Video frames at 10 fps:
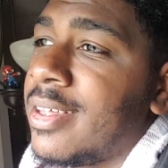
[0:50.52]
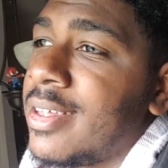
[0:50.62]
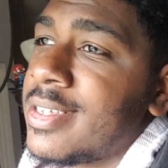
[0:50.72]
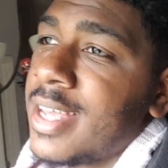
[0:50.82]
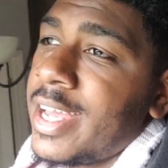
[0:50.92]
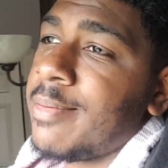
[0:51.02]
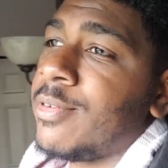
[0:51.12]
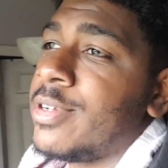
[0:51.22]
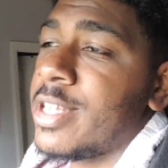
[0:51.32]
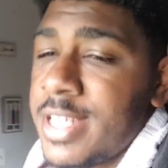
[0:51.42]
is I
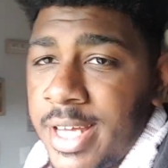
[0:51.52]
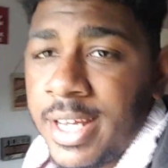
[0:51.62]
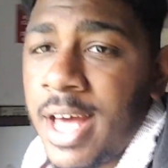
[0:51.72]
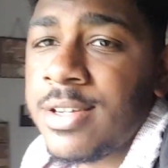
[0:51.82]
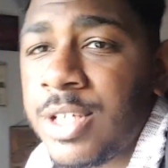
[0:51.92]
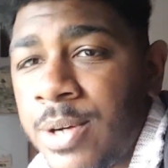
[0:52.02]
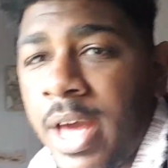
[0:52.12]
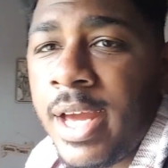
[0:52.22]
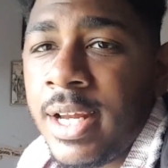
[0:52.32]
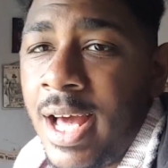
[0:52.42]
am going to take it out
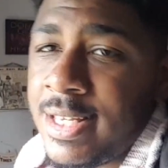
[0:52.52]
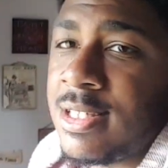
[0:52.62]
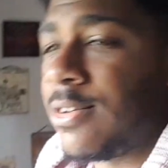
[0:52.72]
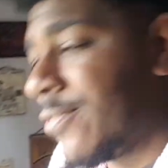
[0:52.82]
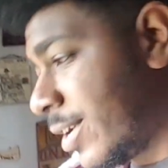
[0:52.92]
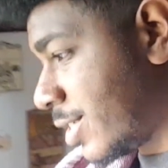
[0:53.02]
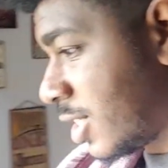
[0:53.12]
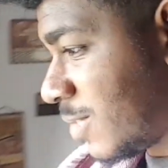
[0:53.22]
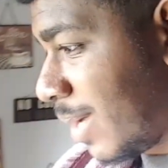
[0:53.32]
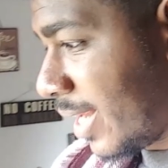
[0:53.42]
to a nice little
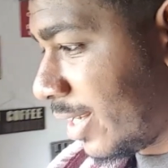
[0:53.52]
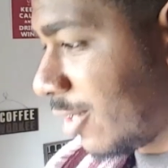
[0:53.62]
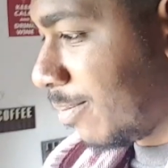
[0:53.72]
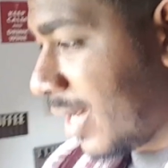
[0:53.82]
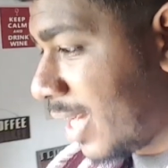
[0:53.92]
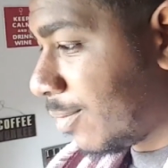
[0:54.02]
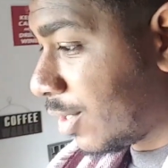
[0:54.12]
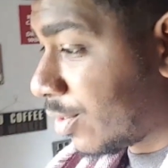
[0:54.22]
fishing spot nearby.